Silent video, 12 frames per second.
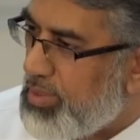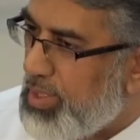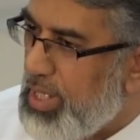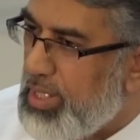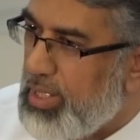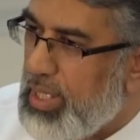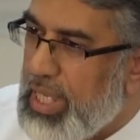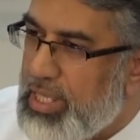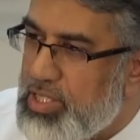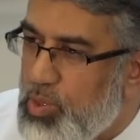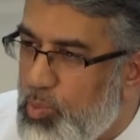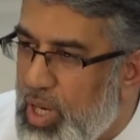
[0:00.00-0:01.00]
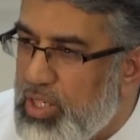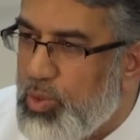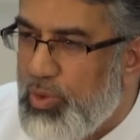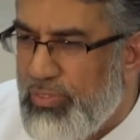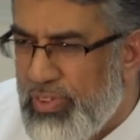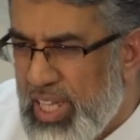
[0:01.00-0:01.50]
right? He's the one
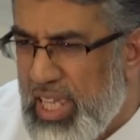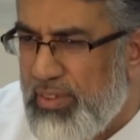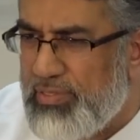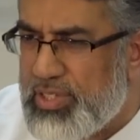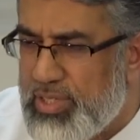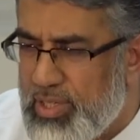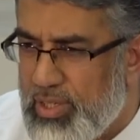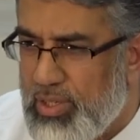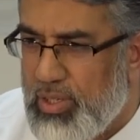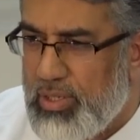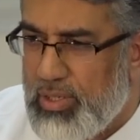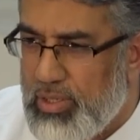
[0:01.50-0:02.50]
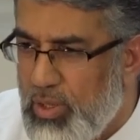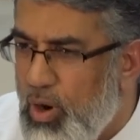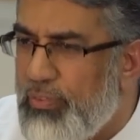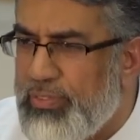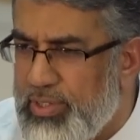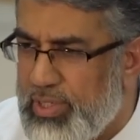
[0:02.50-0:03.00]
who forgives
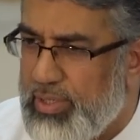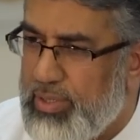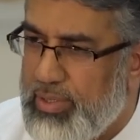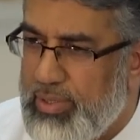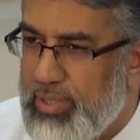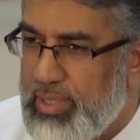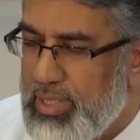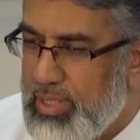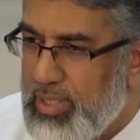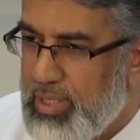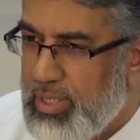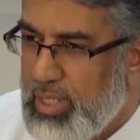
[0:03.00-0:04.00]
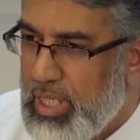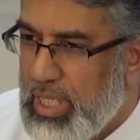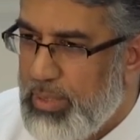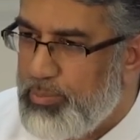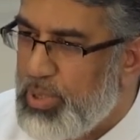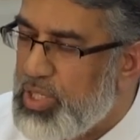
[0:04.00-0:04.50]
often.
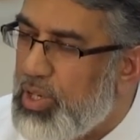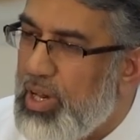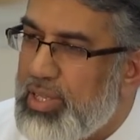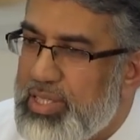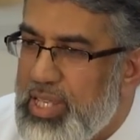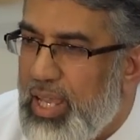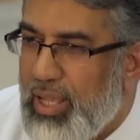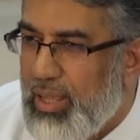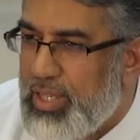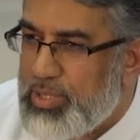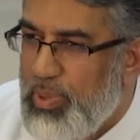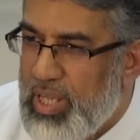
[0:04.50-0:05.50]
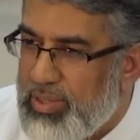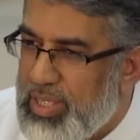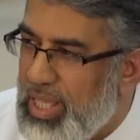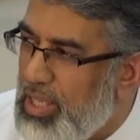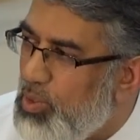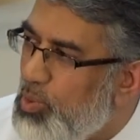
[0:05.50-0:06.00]
But you can't say Allah subhanahu wa
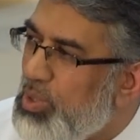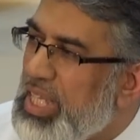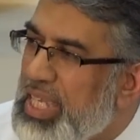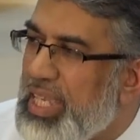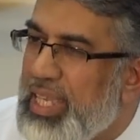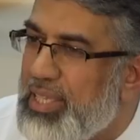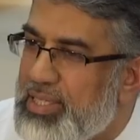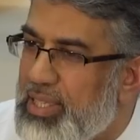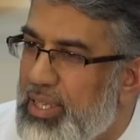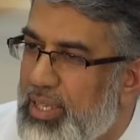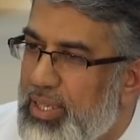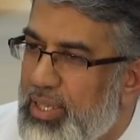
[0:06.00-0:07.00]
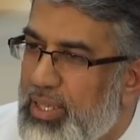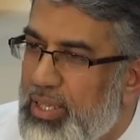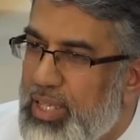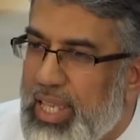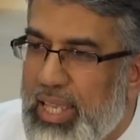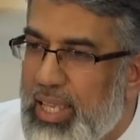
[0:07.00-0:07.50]
ta'ala, all He is,
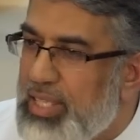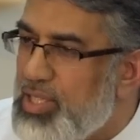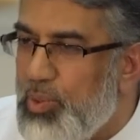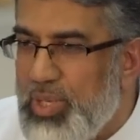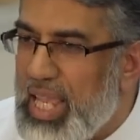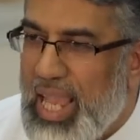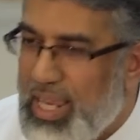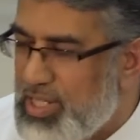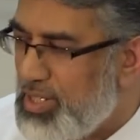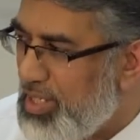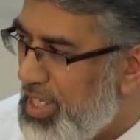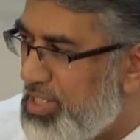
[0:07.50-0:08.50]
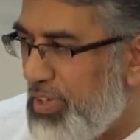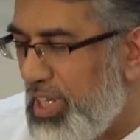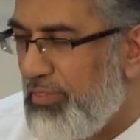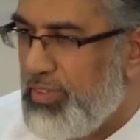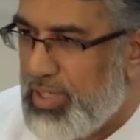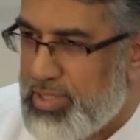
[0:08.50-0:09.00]
His only action is
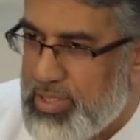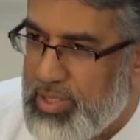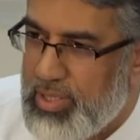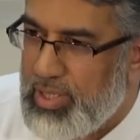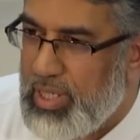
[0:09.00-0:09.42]
forgiveness.